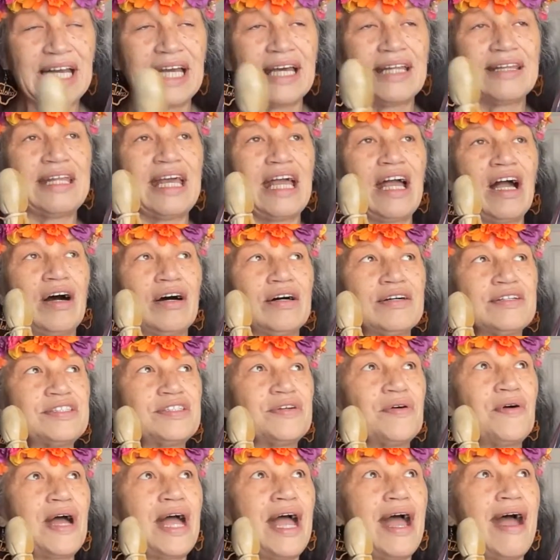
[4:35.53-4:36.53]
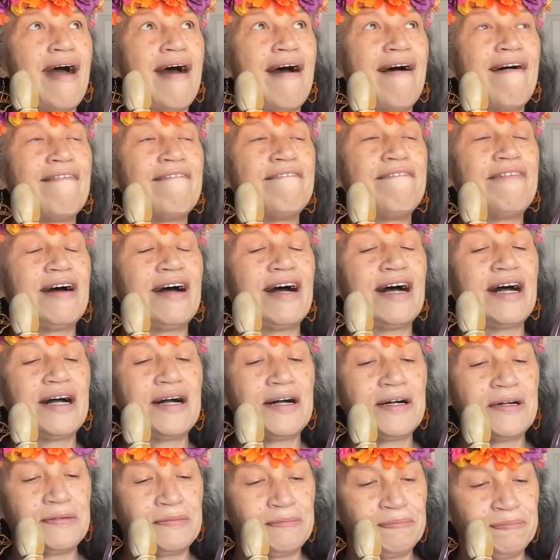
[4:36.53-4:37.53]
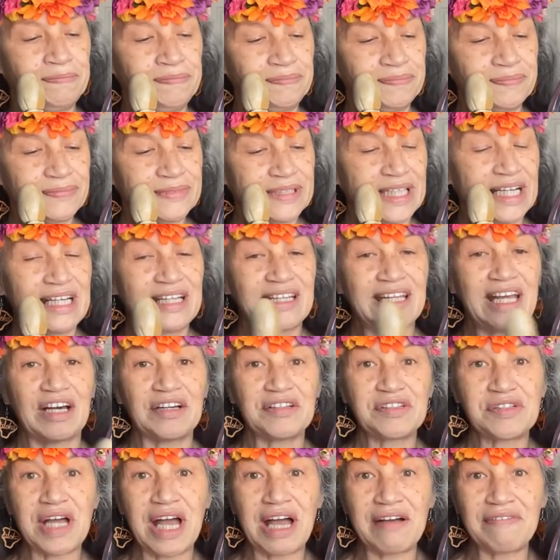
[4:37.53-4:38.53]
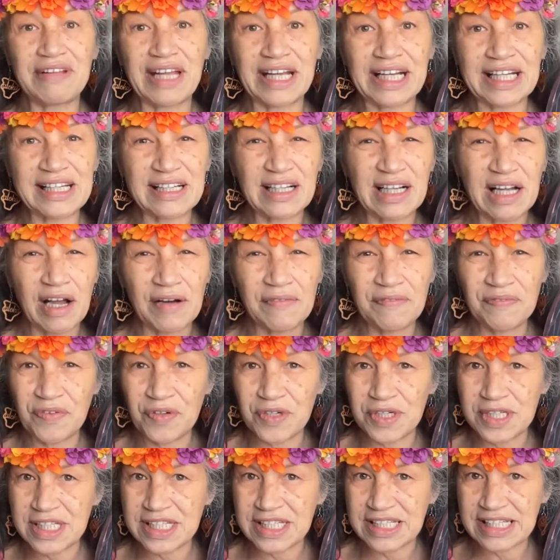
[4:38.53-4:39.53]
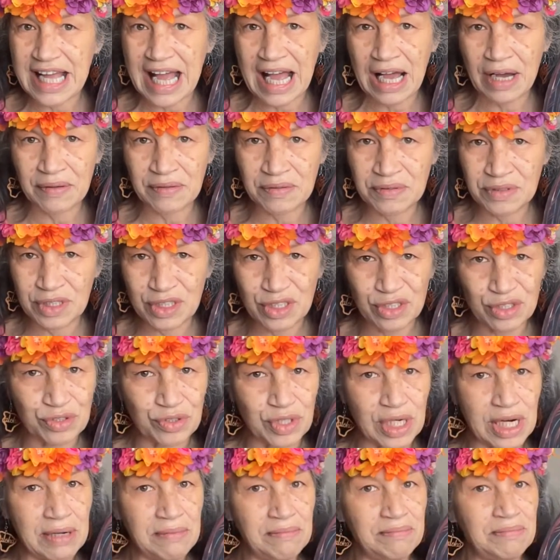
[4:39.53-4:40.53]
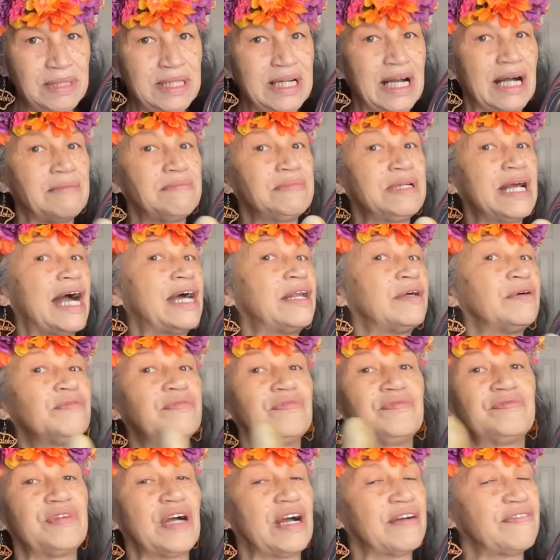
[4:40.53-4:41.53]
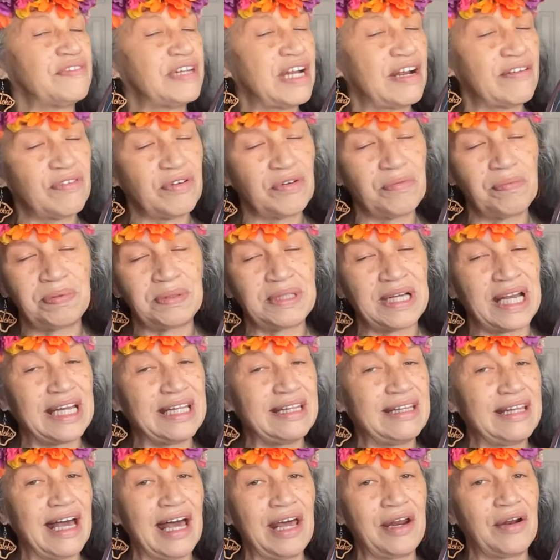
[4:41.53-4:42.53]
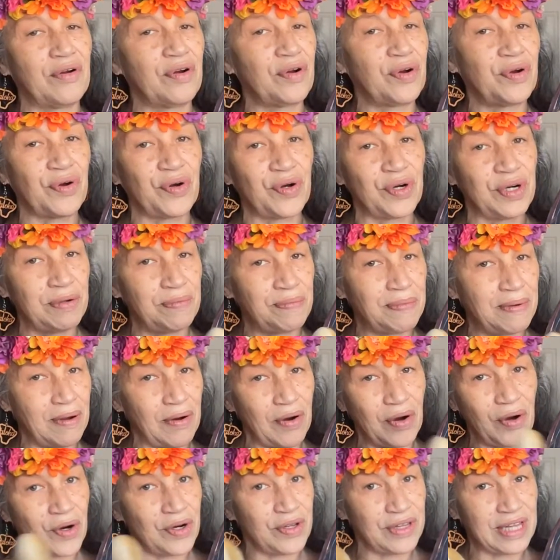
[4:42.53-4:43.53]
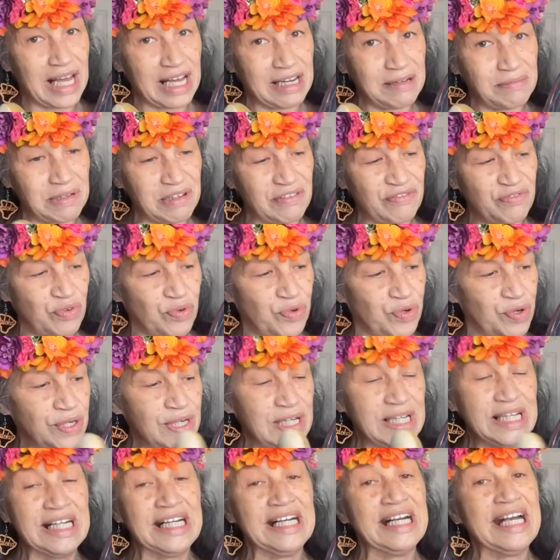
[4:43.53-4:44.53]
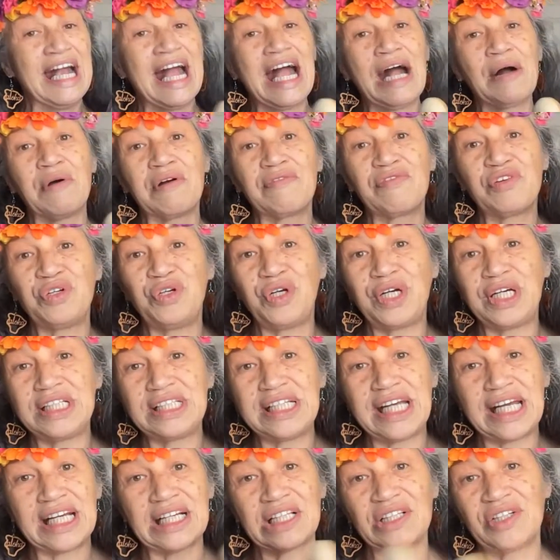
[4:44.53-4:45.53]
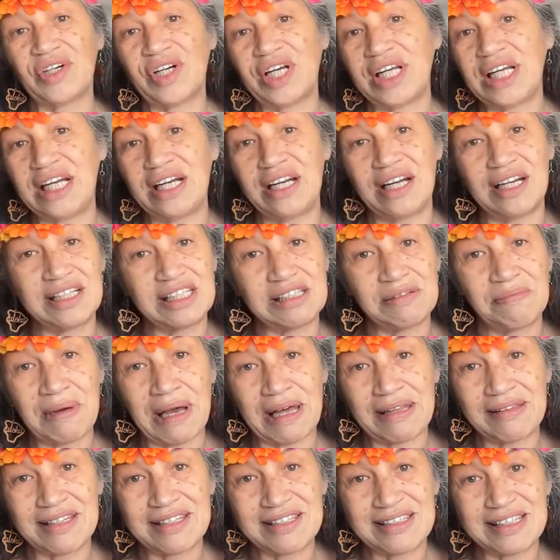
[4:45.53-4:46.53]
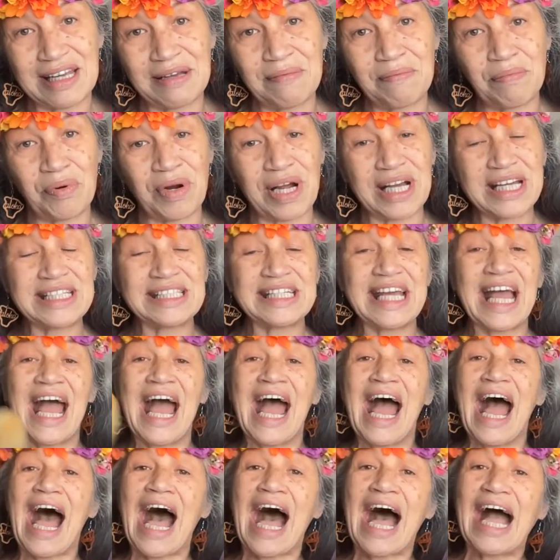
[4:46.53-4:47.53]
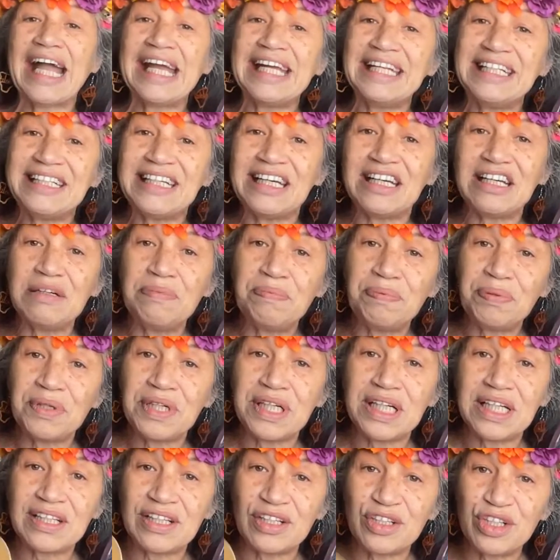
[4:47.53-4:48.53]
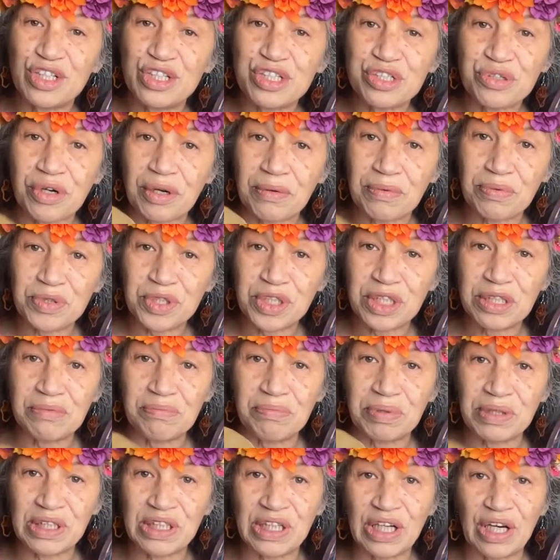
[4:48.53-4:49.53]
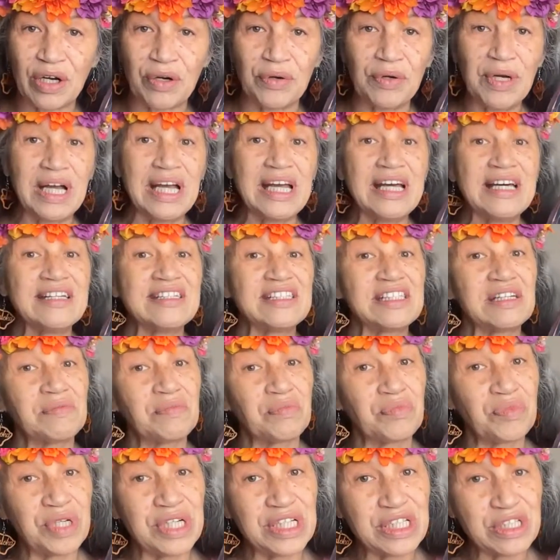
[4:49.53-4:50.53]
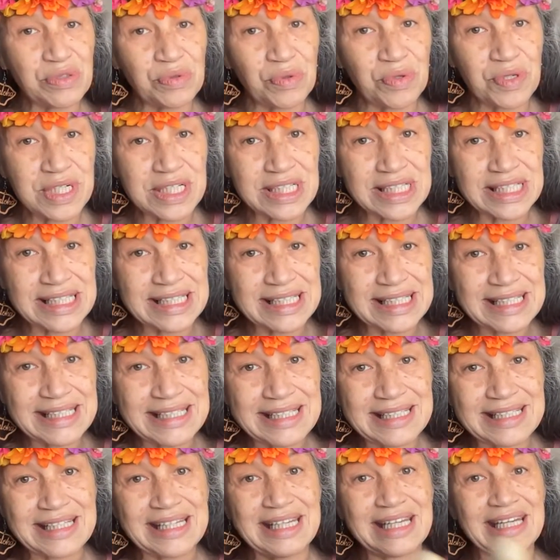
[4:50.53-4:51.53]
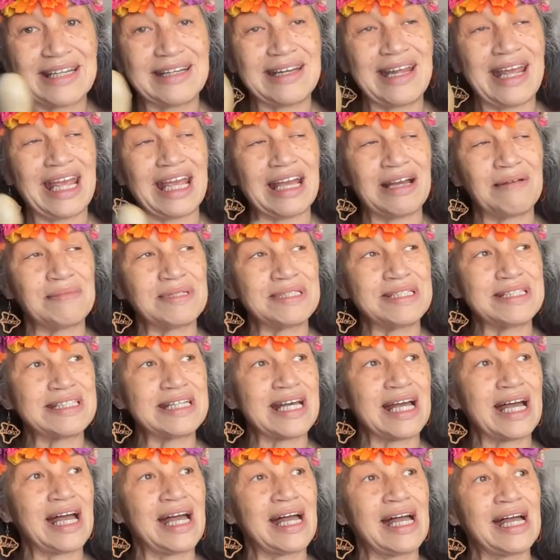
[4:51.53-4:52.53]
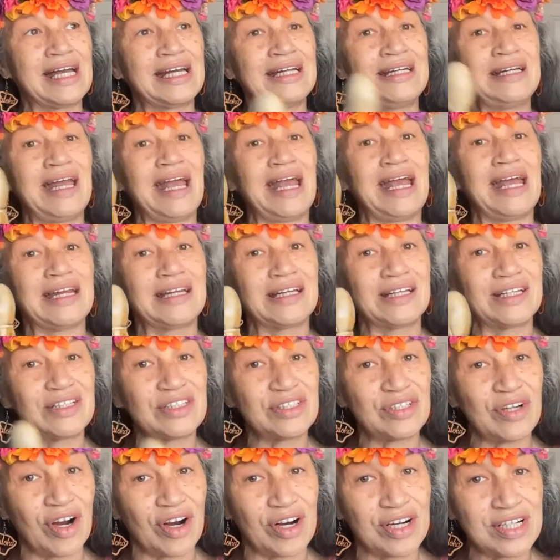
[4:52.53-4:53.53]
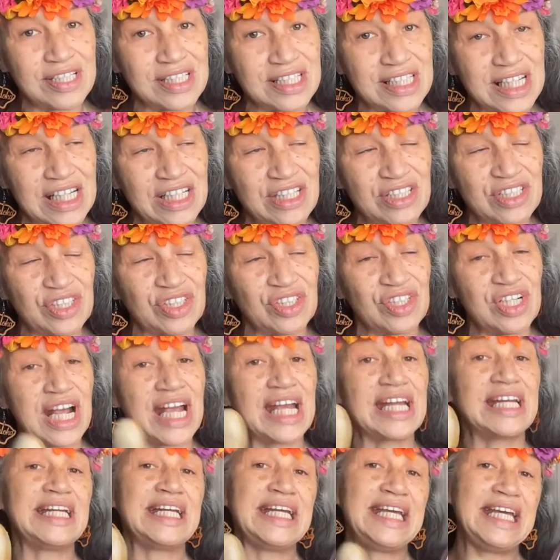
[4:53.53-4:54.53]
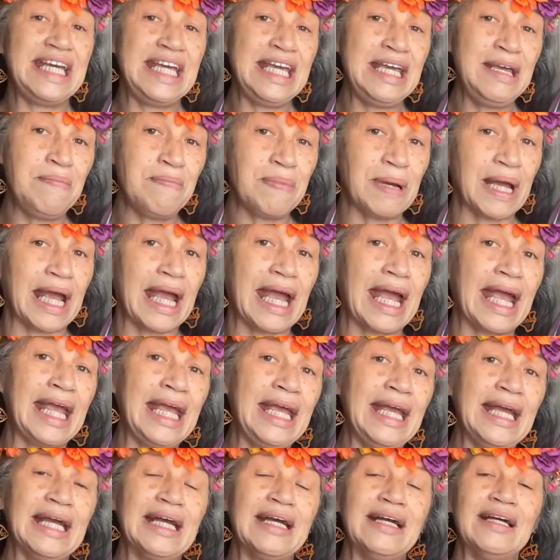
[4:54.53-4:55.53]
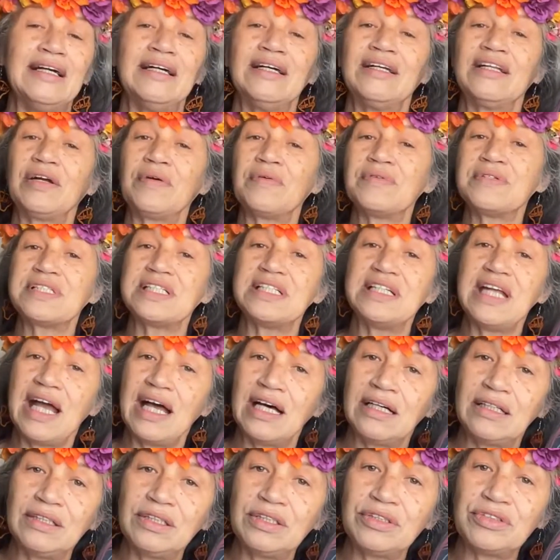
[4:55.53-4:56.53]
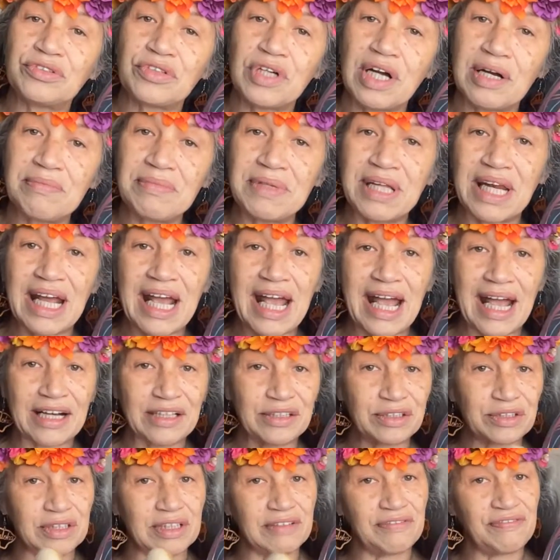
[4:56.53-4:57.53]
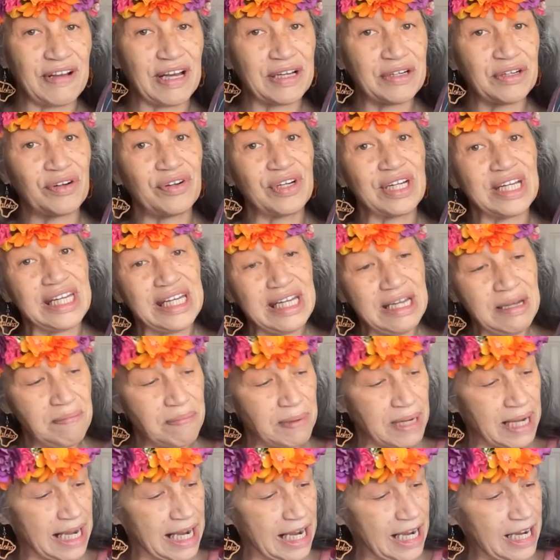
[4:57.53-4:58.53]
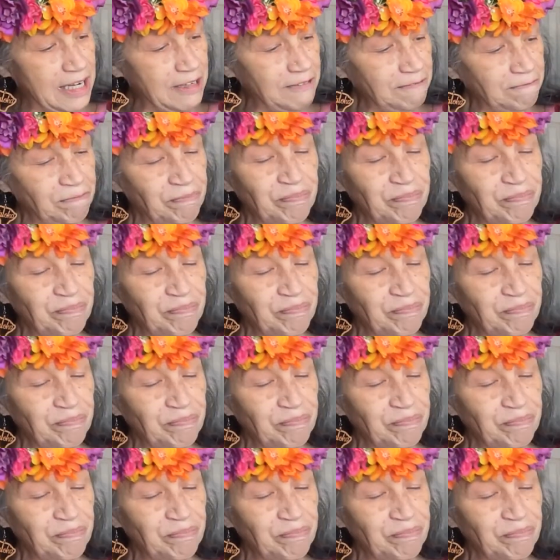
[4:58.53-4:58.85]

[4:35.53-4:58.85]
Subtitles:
They also have like a comfort sound drum. I've never played that or heard that before. However, you can take a look at it. It's about the same price. I did put in the description below some resources in Amazon and Guitar Center and eBay. There was an elk drum that I actually found on eBay